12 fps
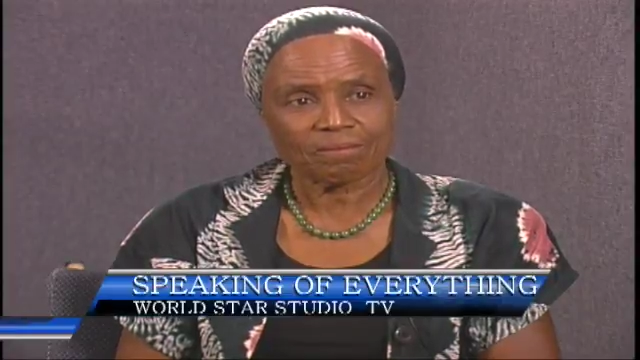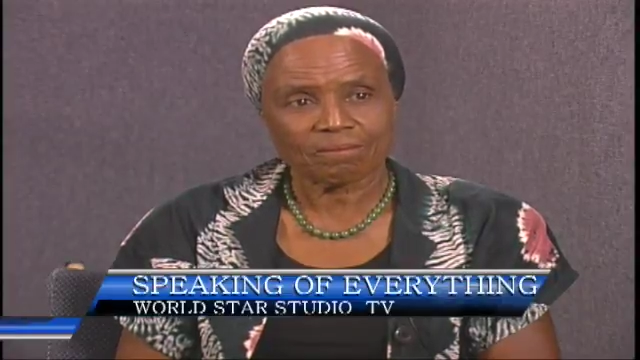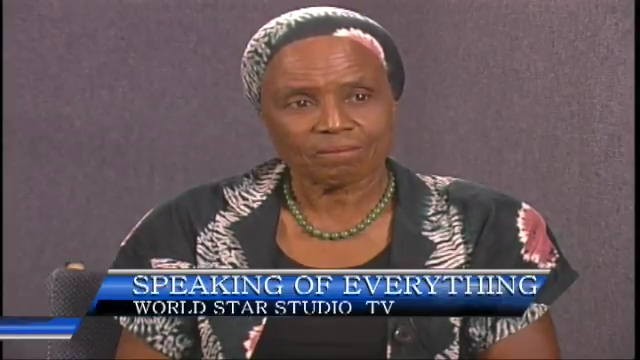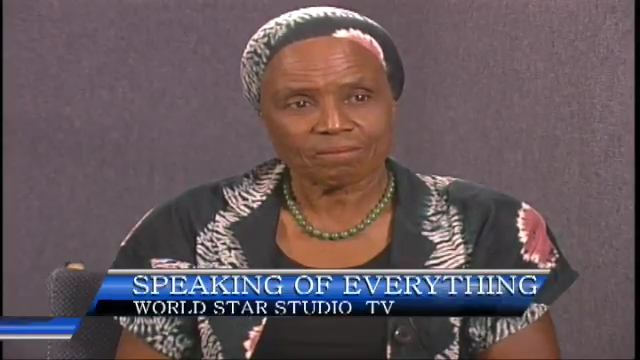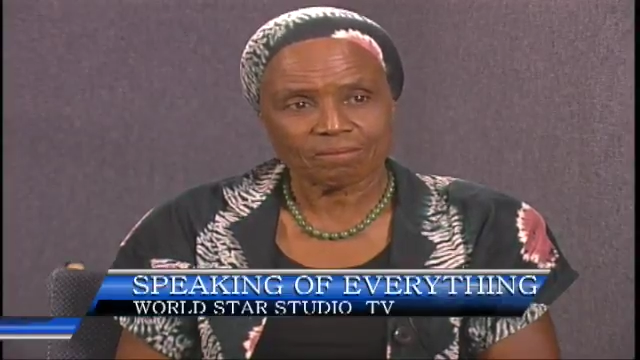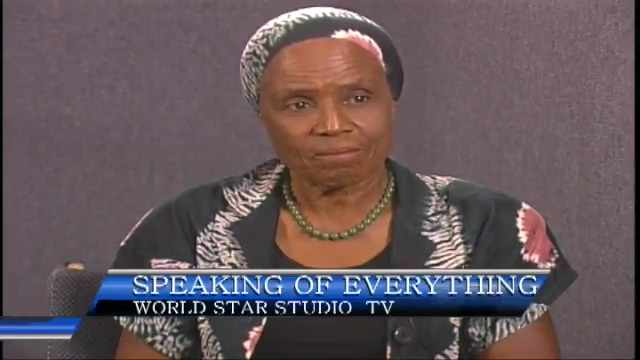
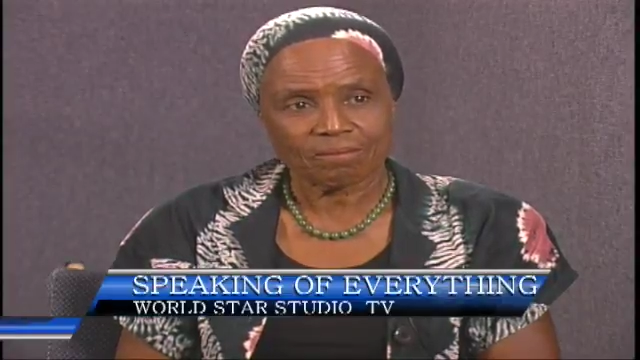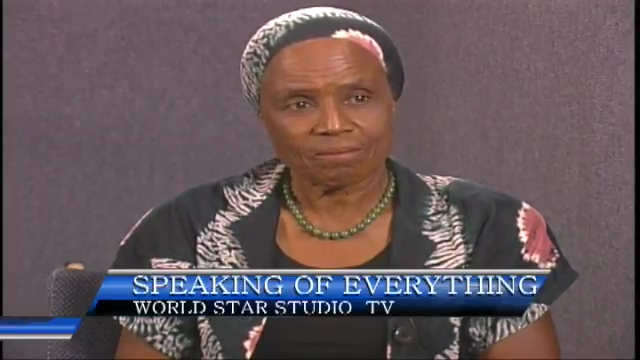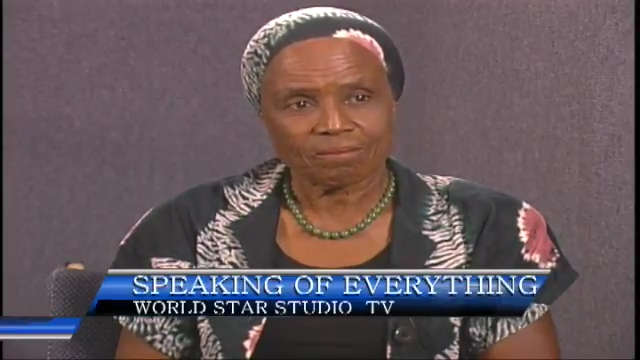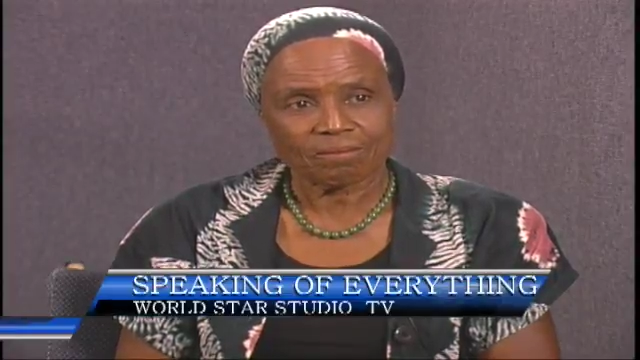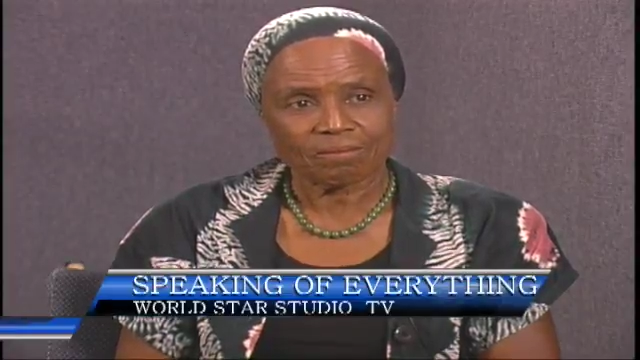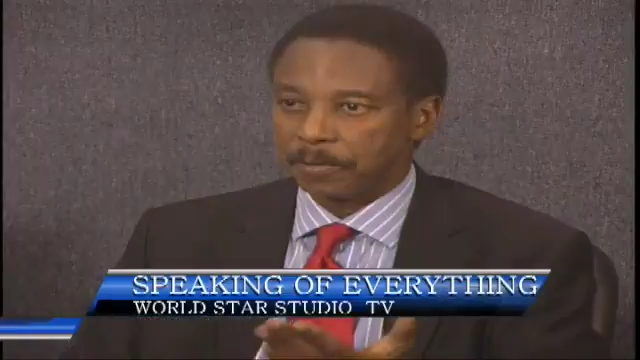that's
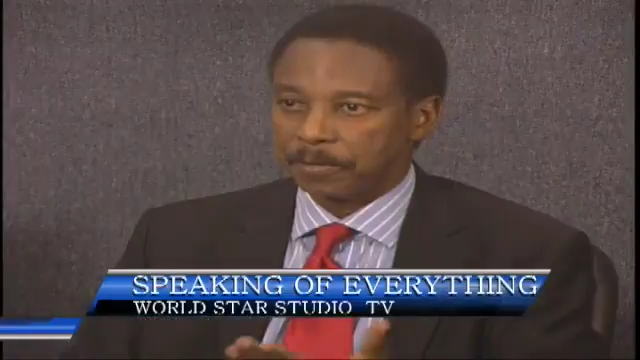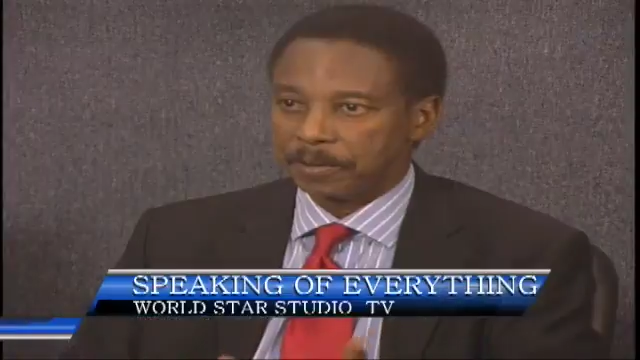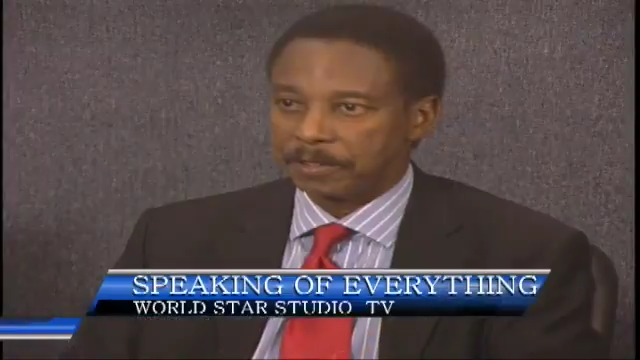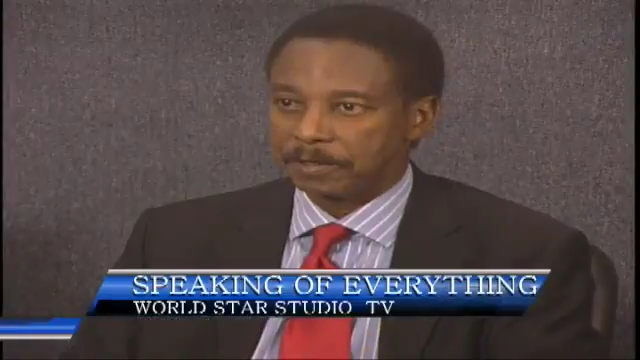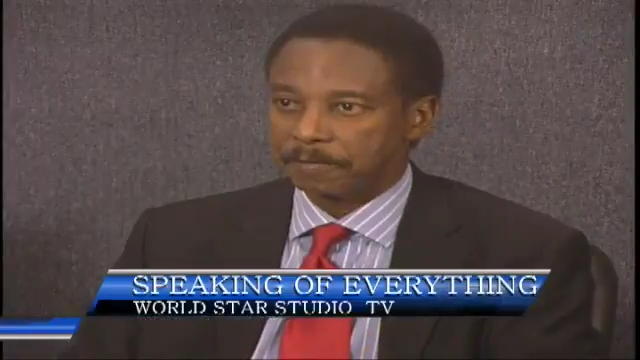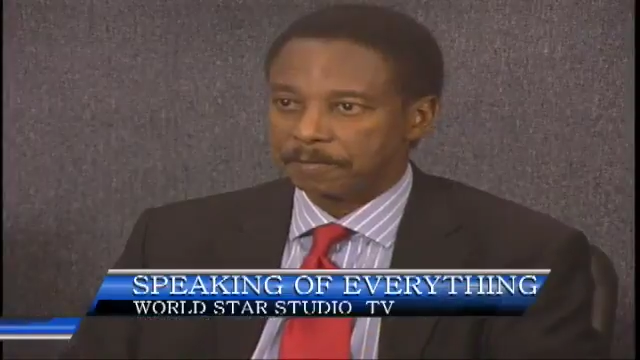a
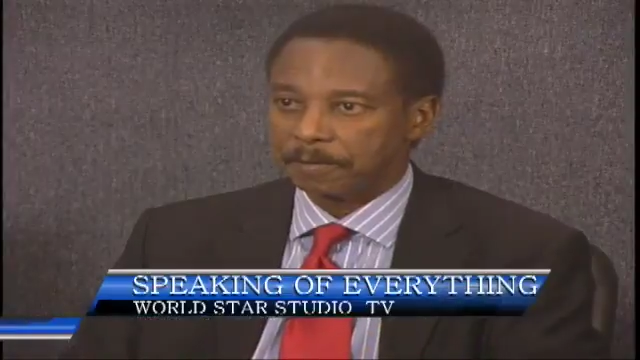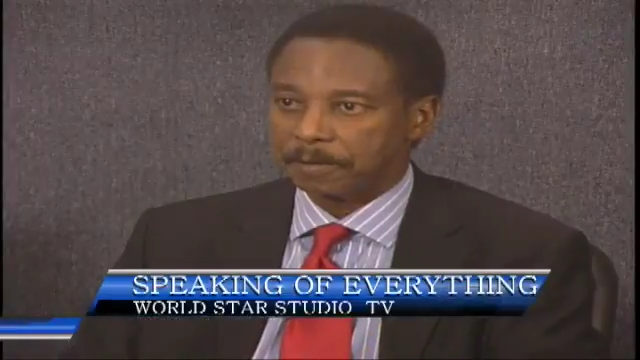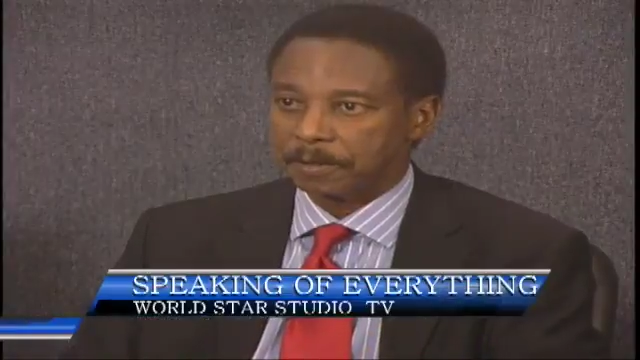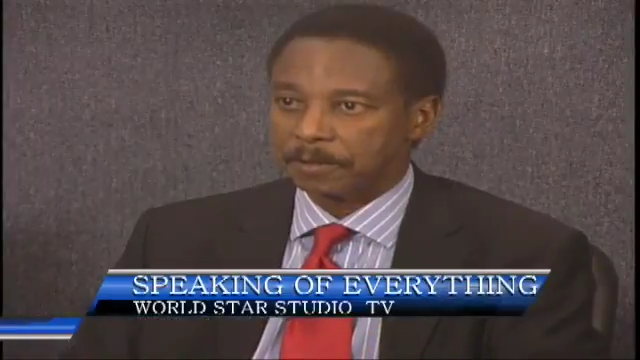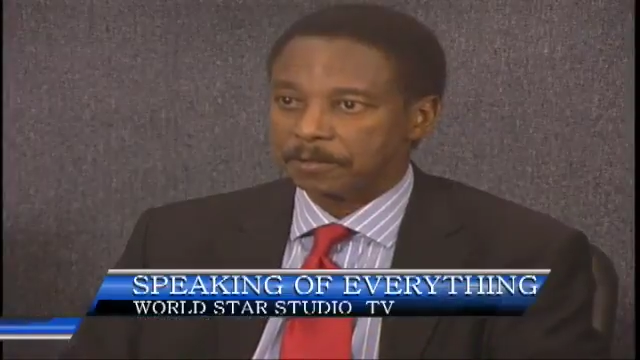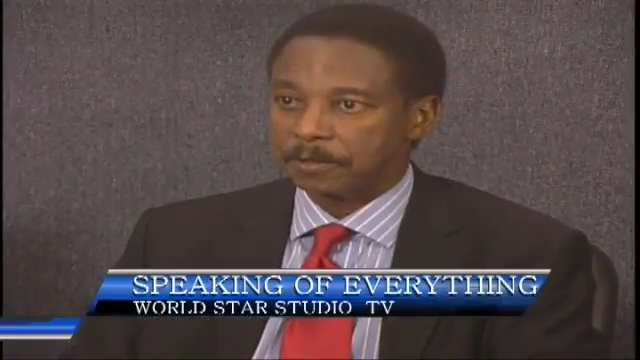reason
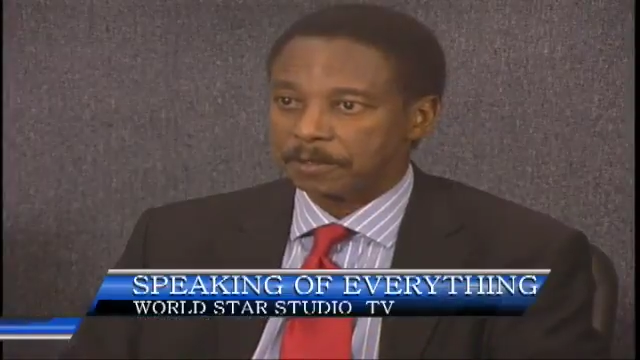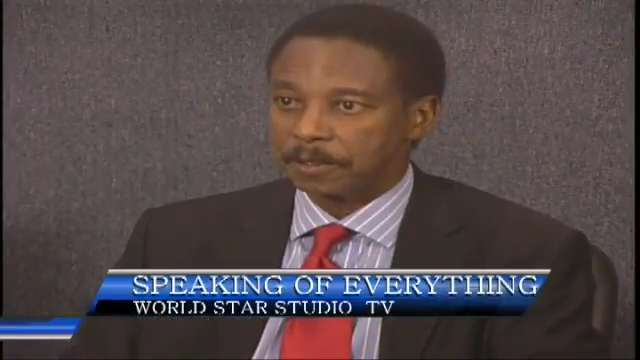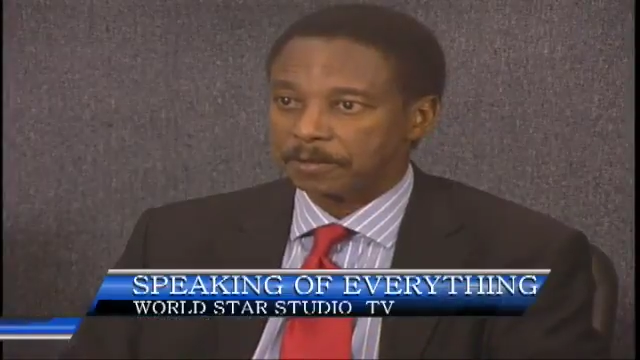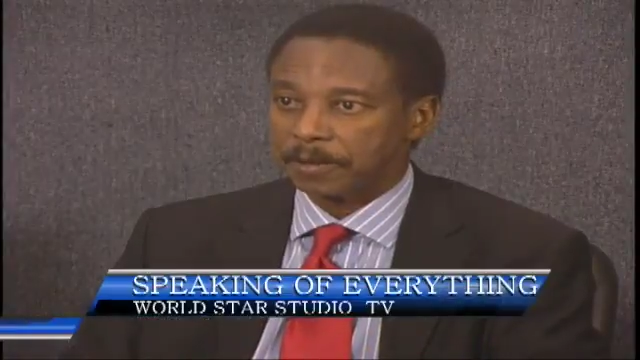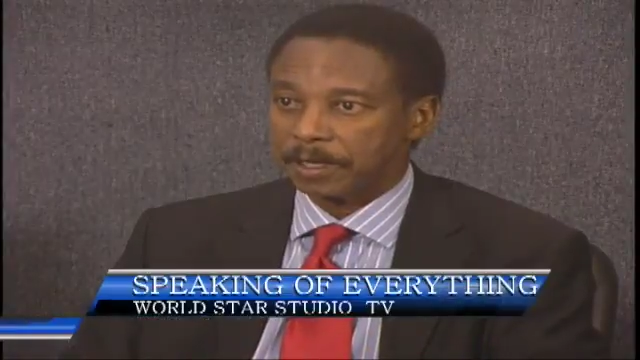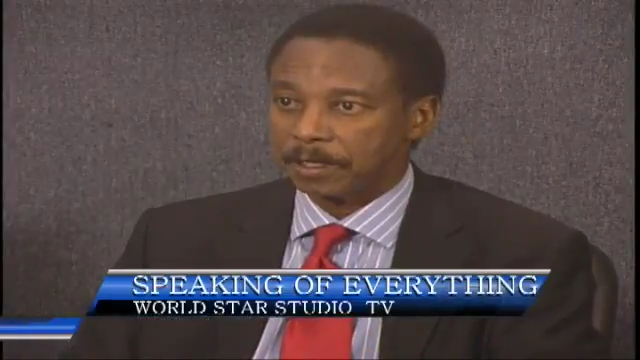for
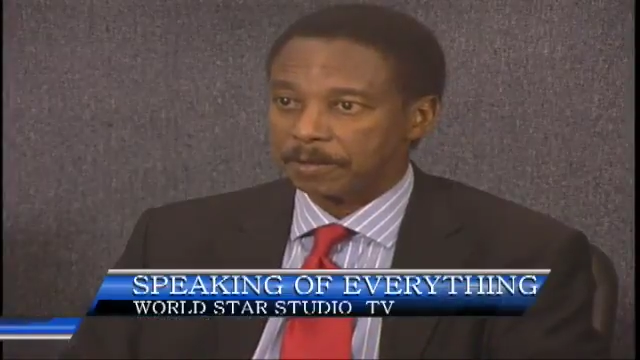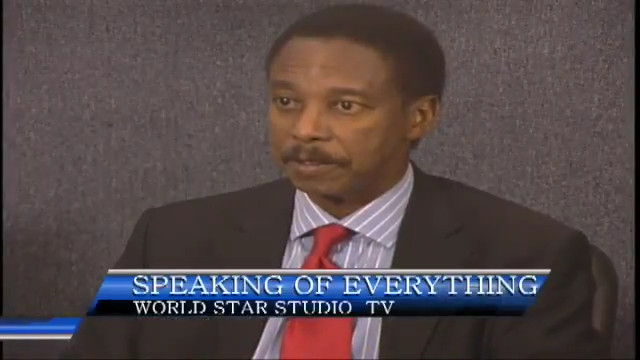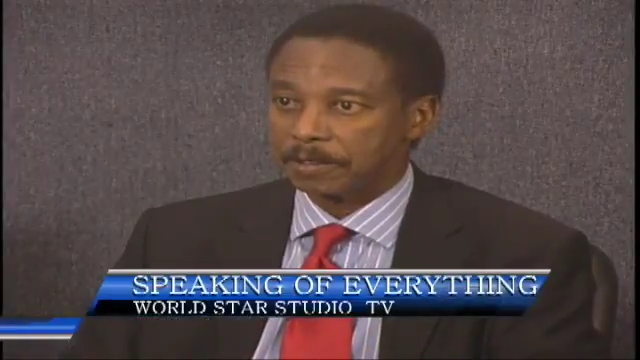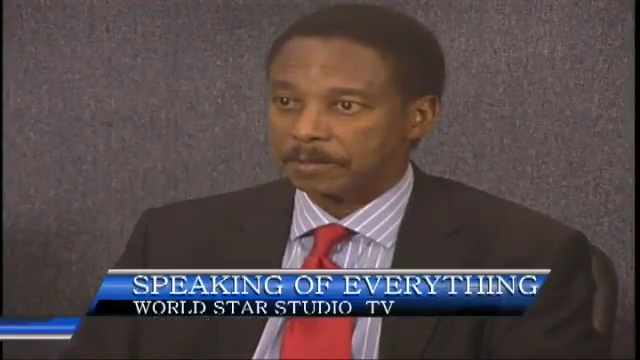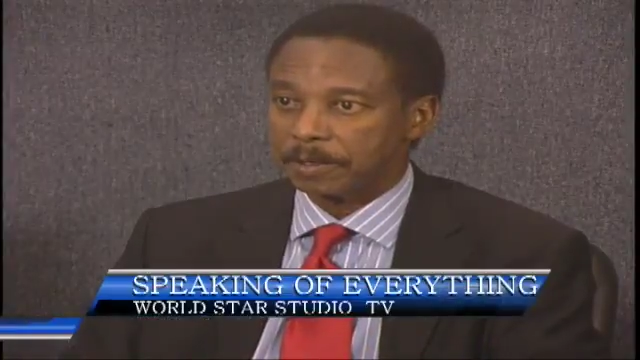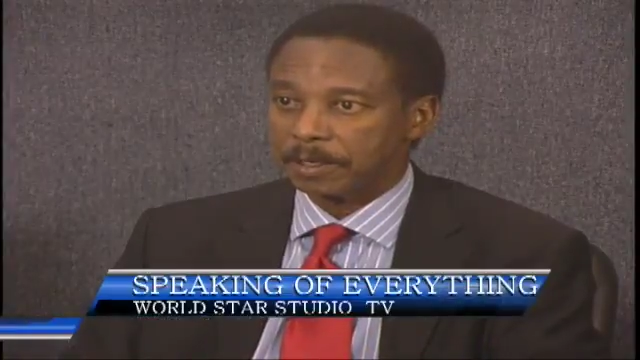concern right now in
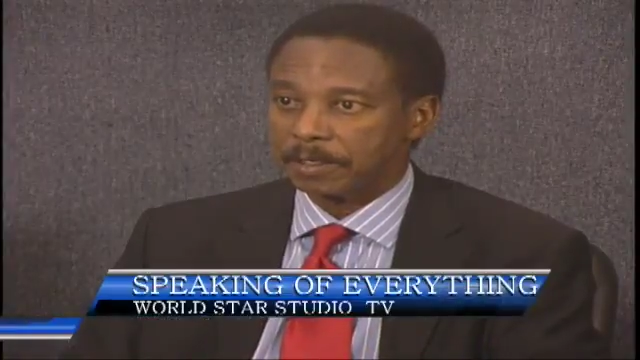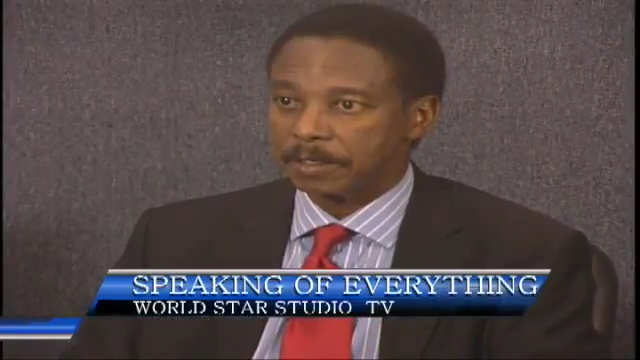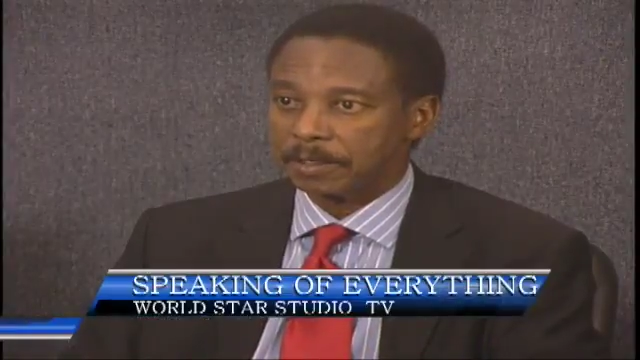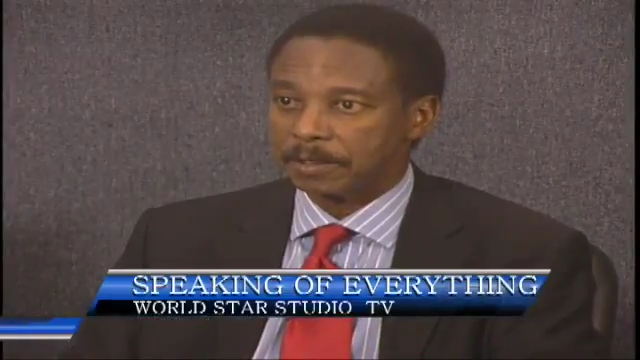St. Martin.